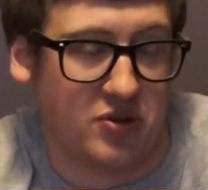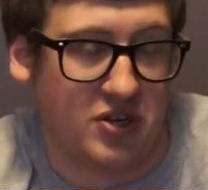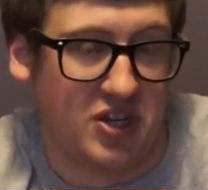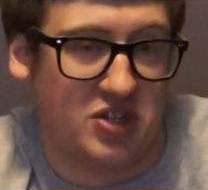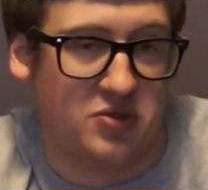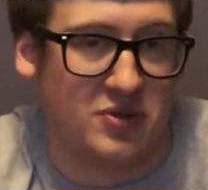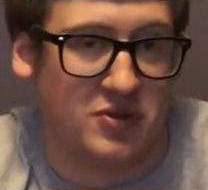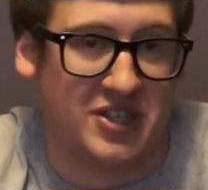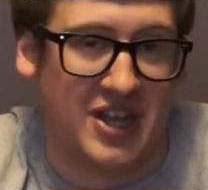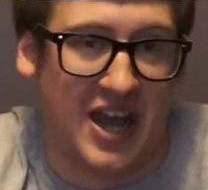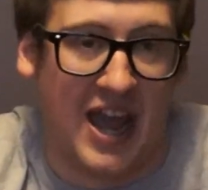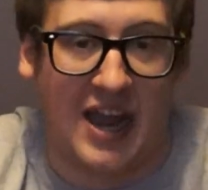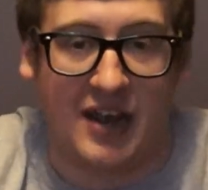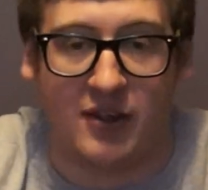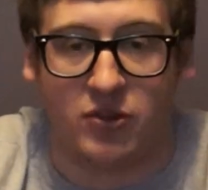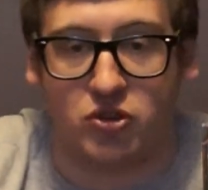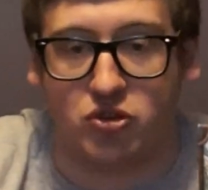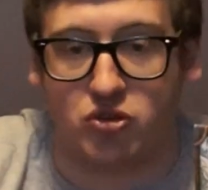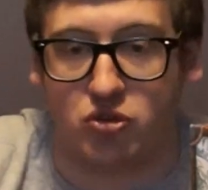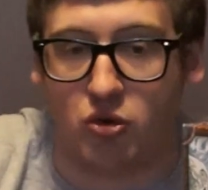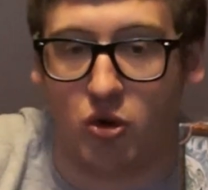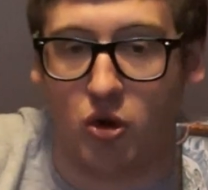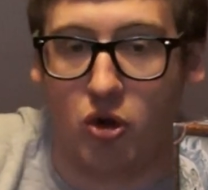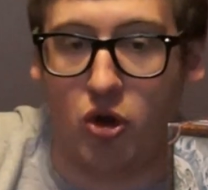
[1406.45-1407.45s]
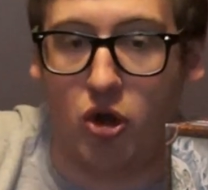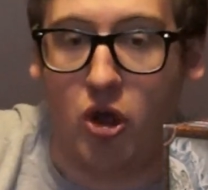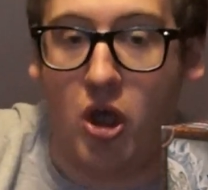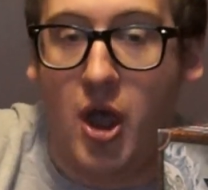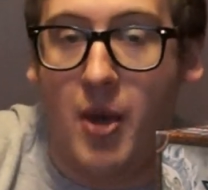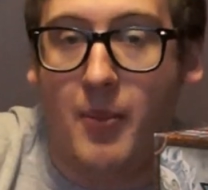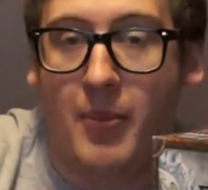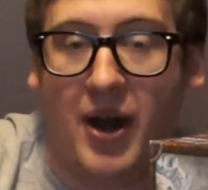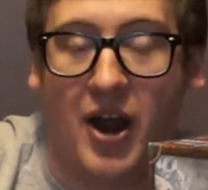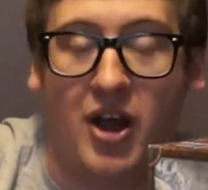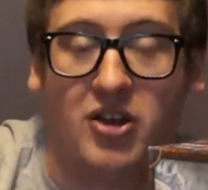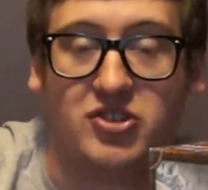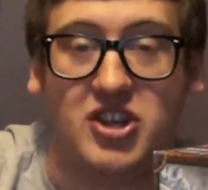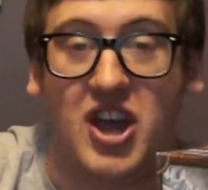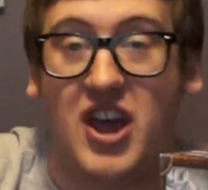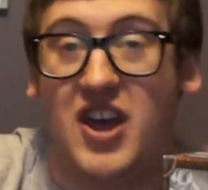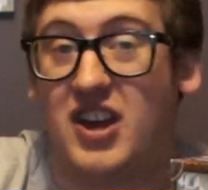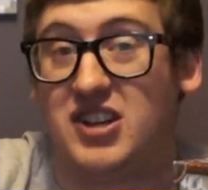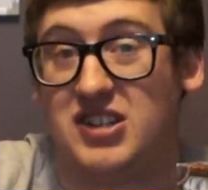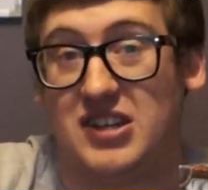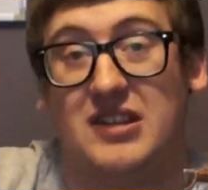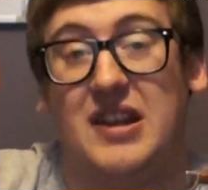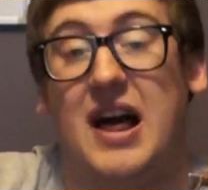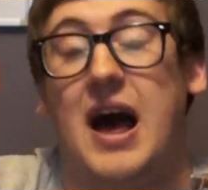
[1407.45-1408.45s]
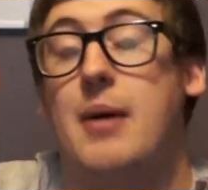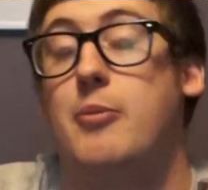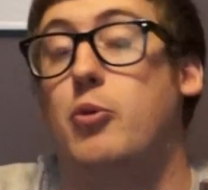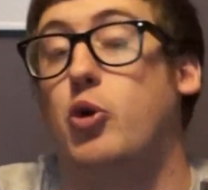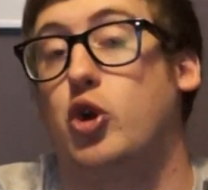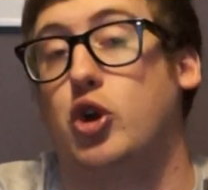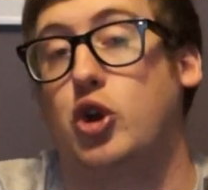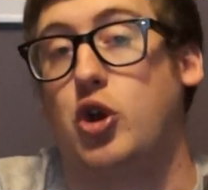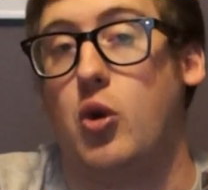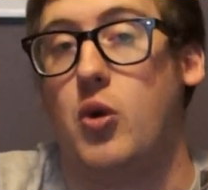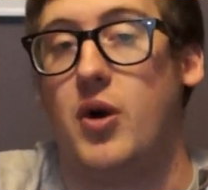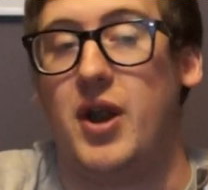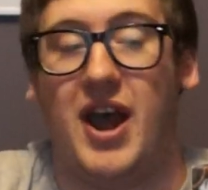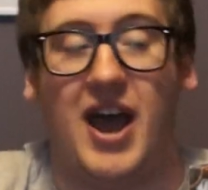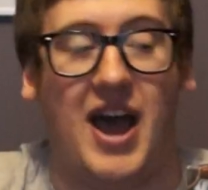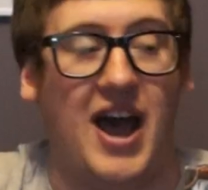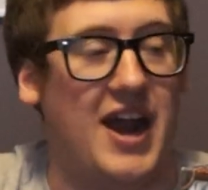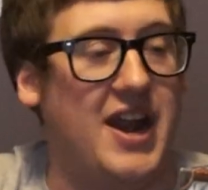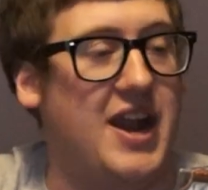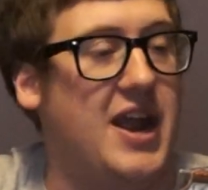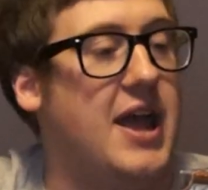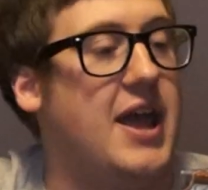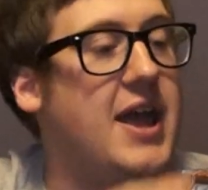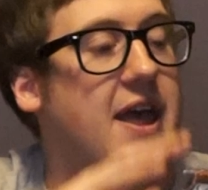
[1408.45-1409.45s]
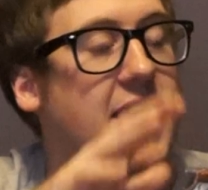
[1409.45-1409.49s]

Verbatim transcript: need to attack the troll, but also, there's a lot more going on.